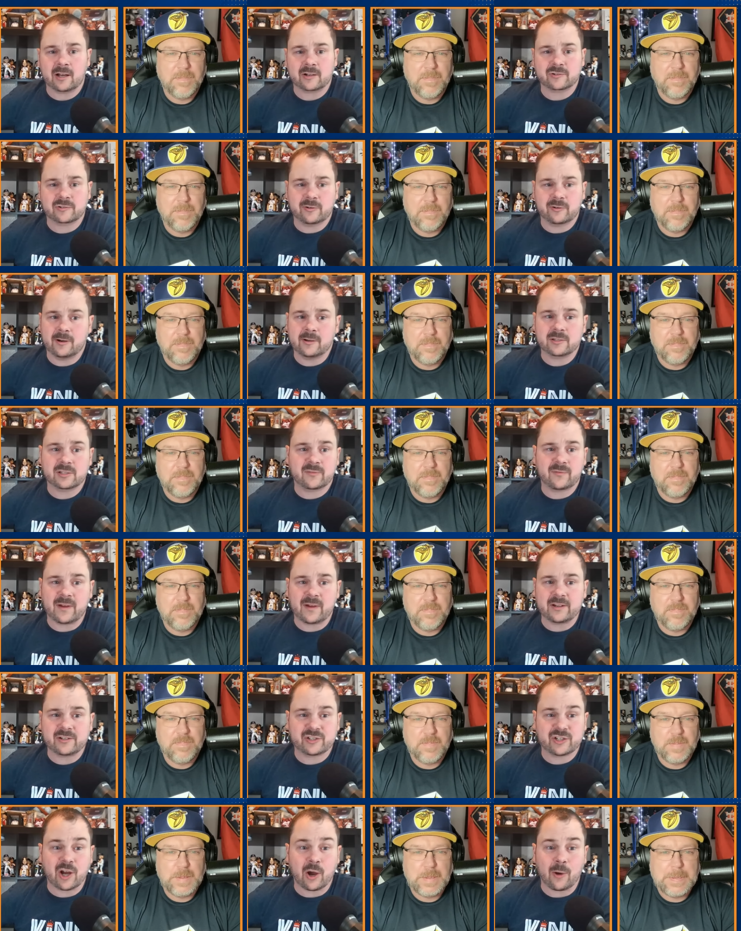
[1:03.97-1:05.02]
Speaker 1: Talks Stros. You
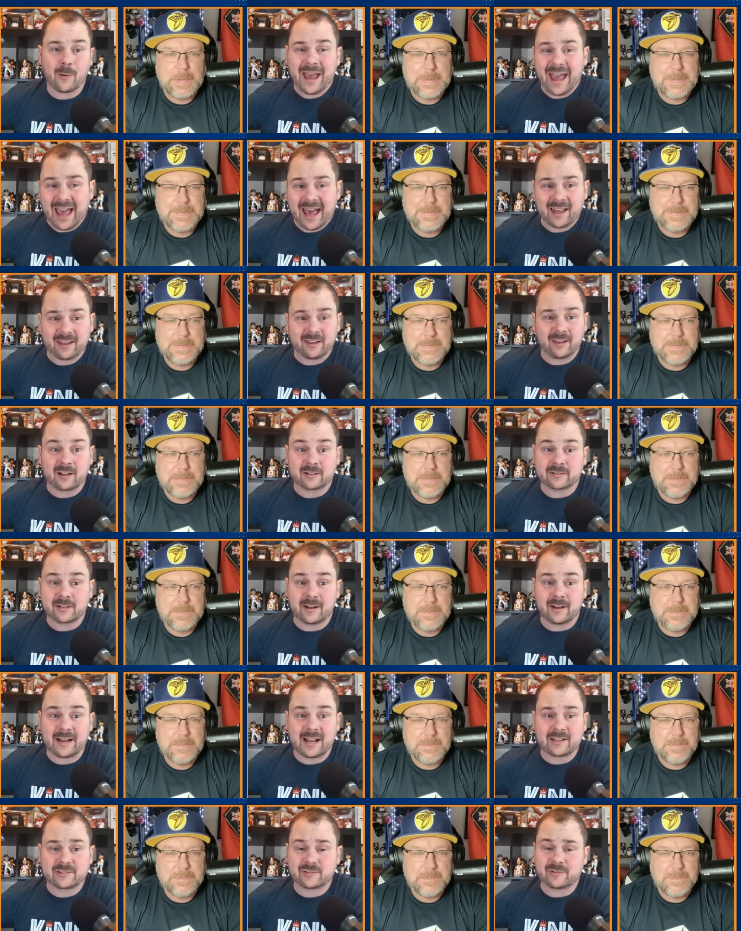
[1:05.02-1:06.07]
find the show at Locked
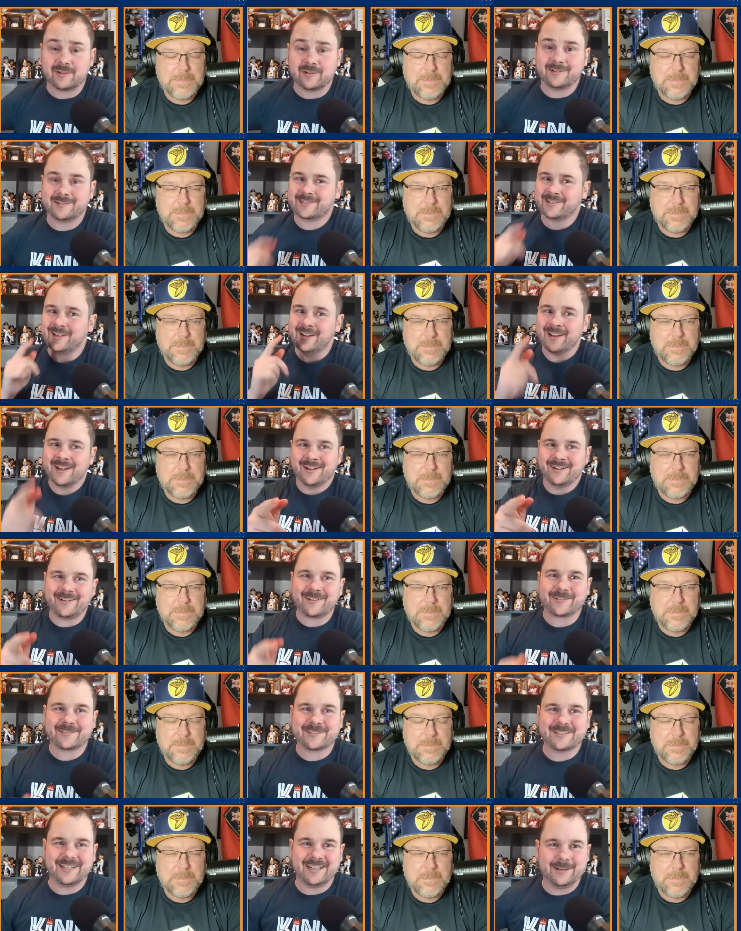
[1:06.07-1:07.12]
On Astros,
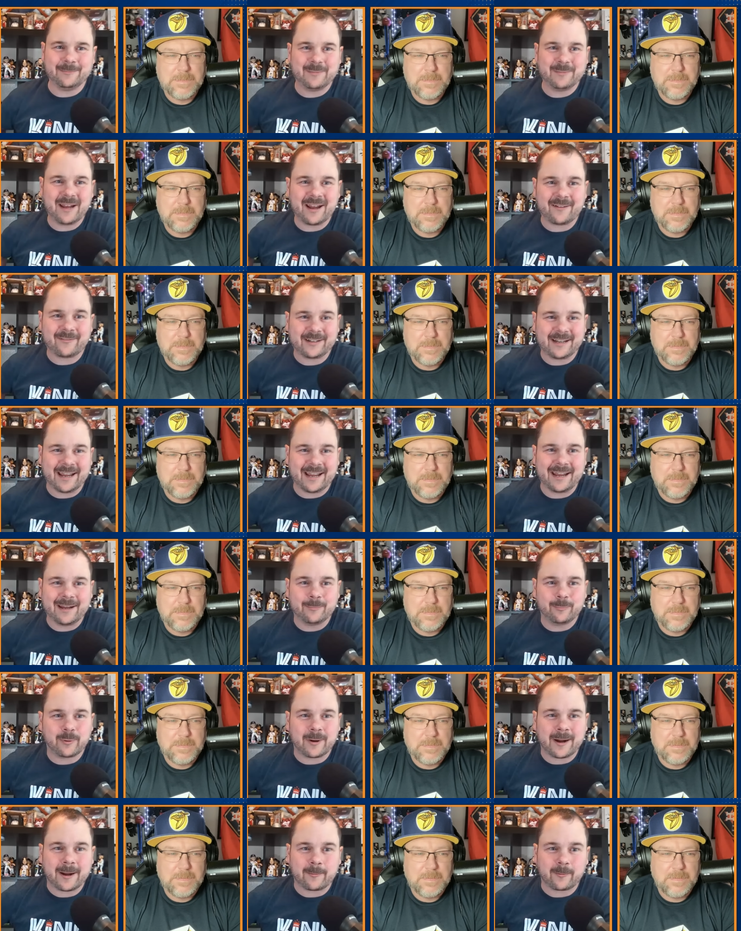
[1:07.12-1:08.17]
your team every
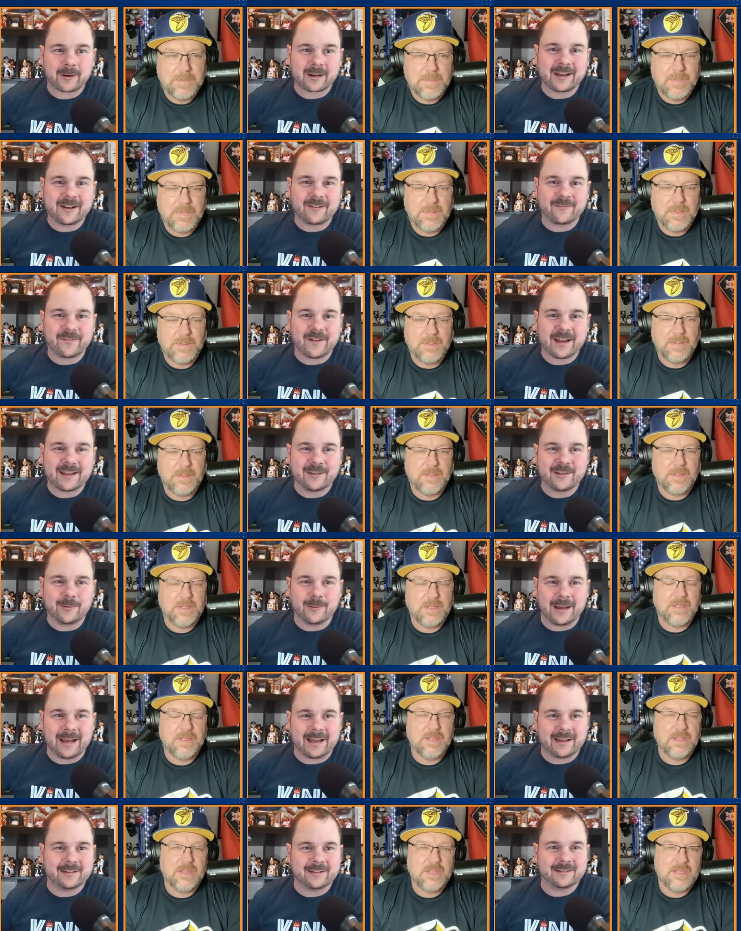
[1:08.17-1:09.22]
day. Brett, where can you find
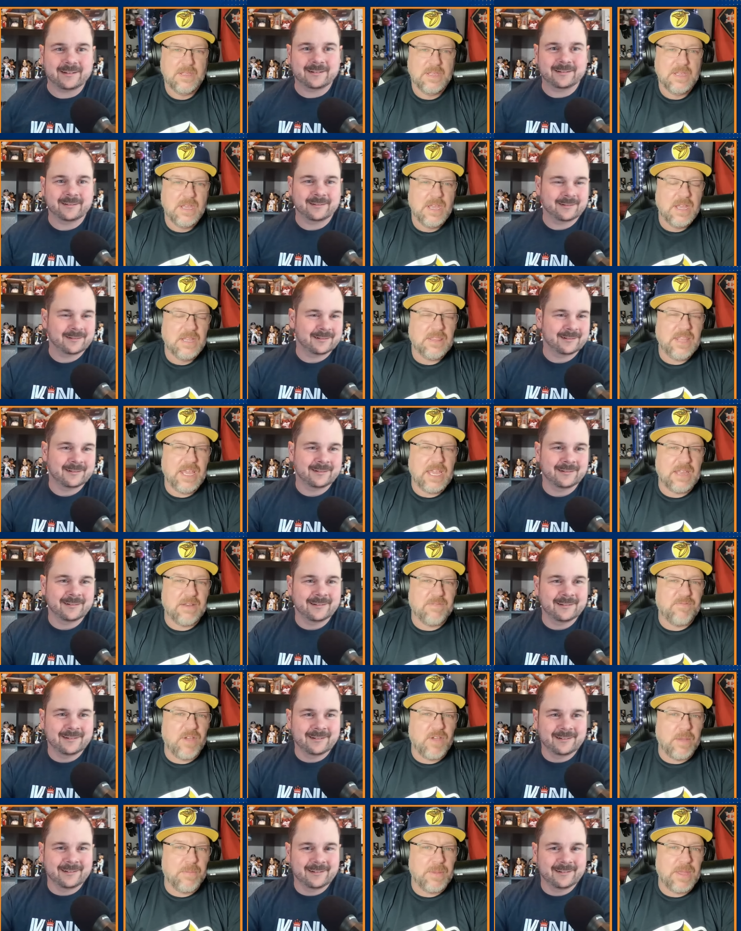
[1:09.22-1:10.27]
you at? They can
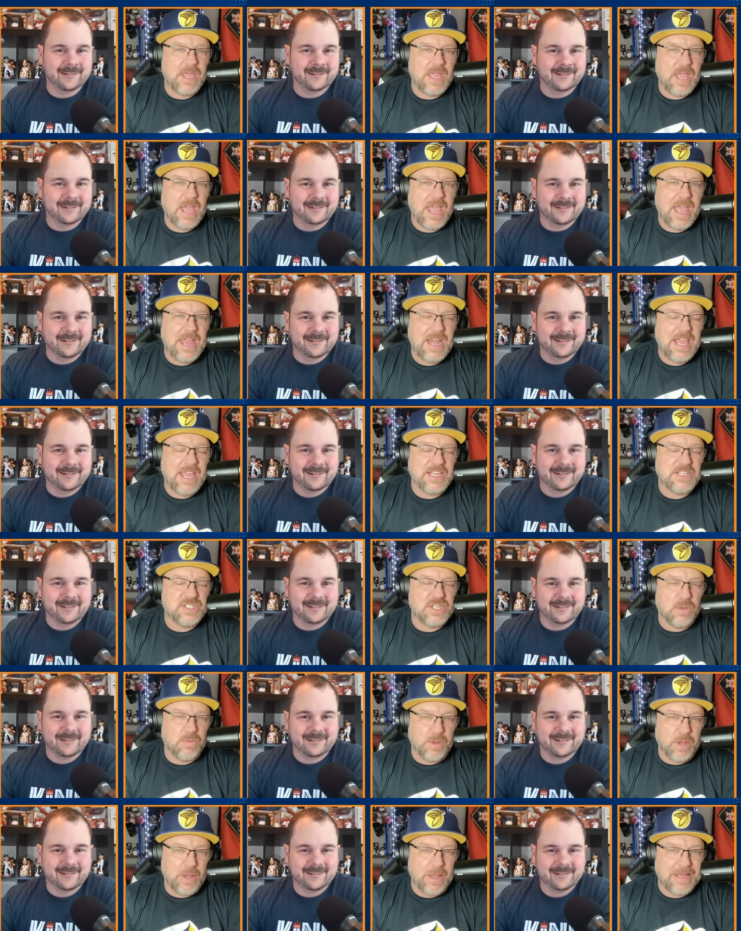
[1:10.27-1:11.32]
Speaker 2: find me at H
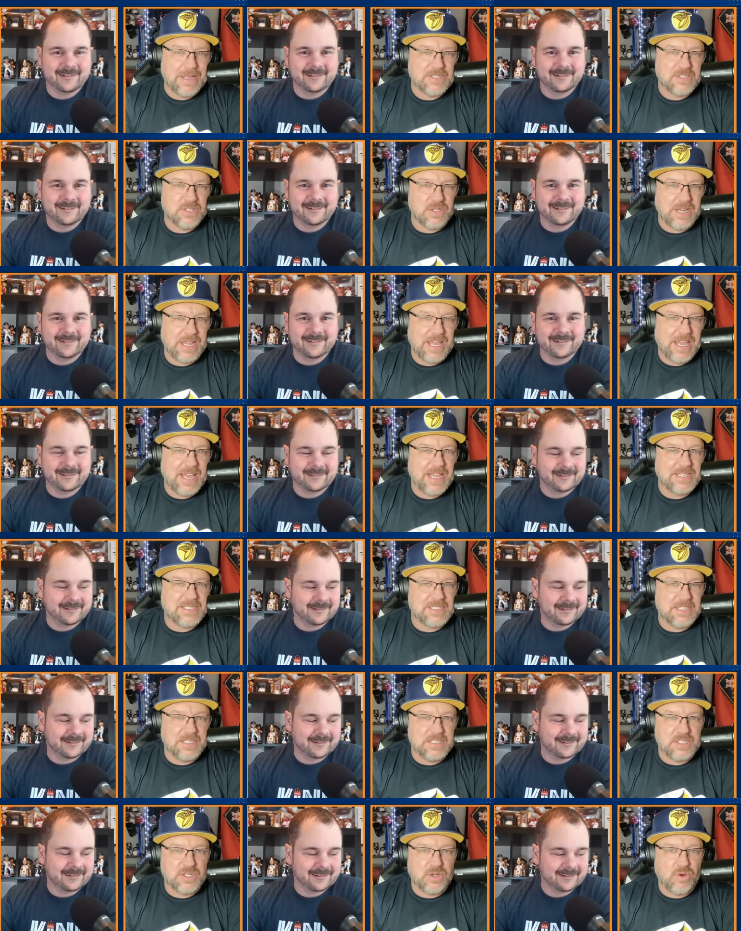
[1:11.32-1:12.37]
Town Wheelhouse on X,
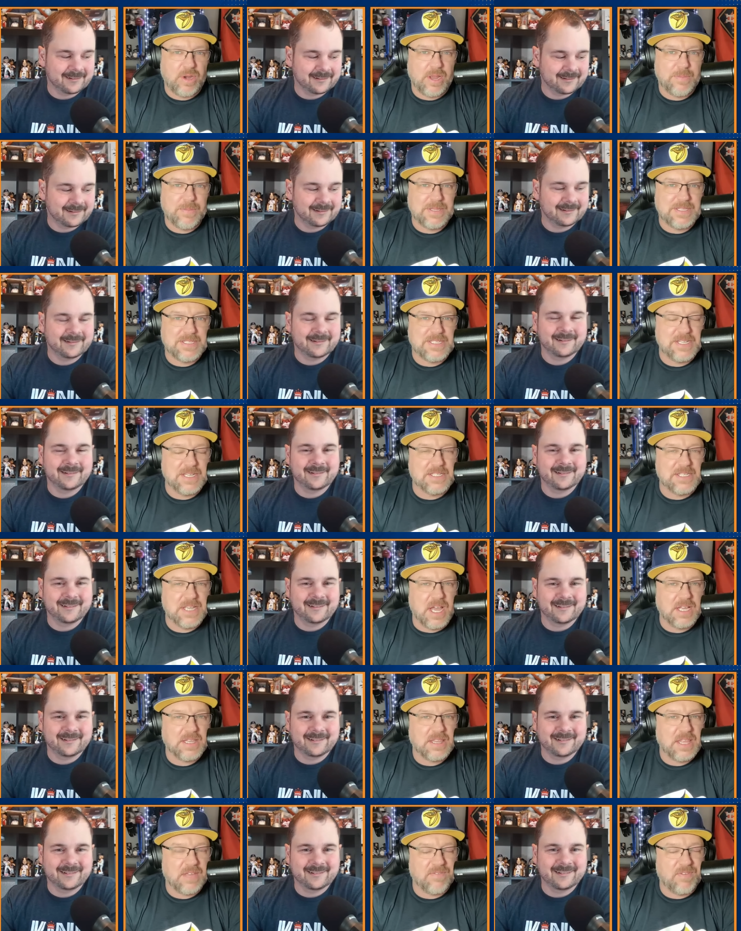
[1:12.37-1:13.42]
Instagram, and
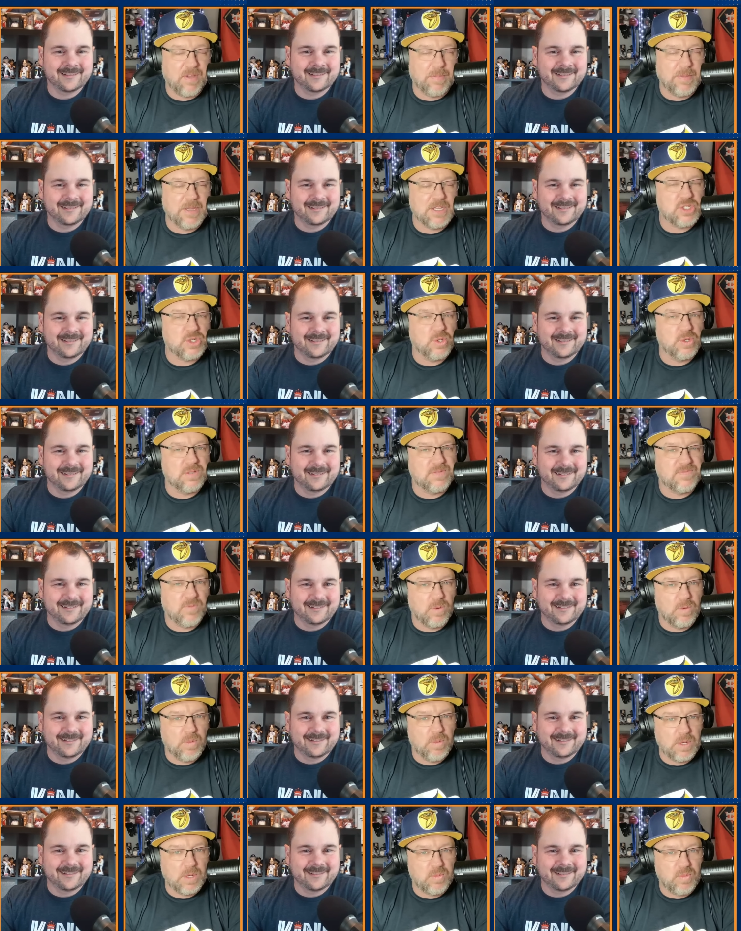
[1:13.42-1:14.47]
TikTok. They can find me at
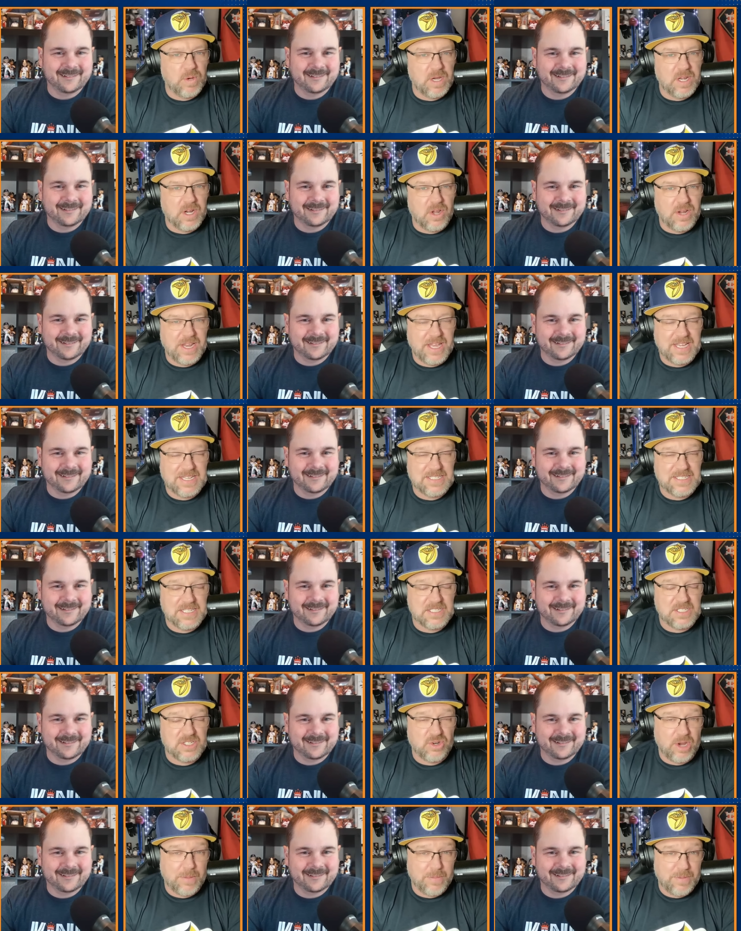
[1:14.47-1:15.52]
Stros411 on X,
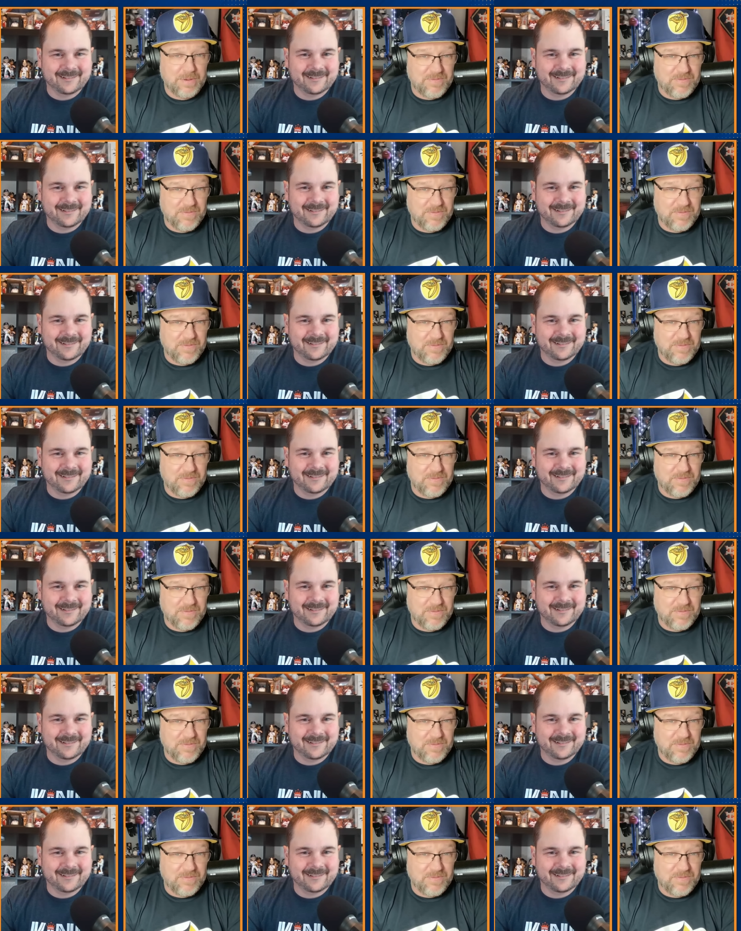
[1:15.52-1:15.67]
Instagram, and